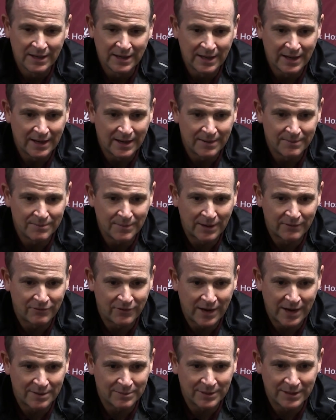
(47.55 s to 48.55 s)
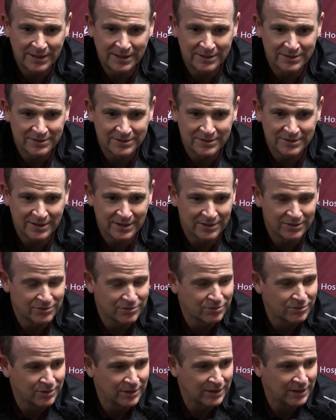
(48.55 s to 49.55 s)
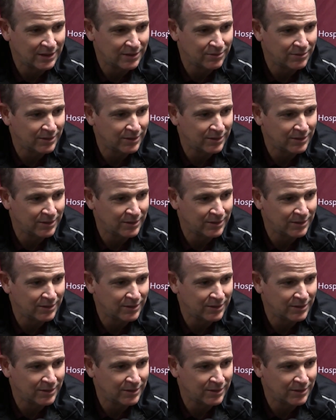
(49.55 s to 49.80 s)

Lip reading: My family is really,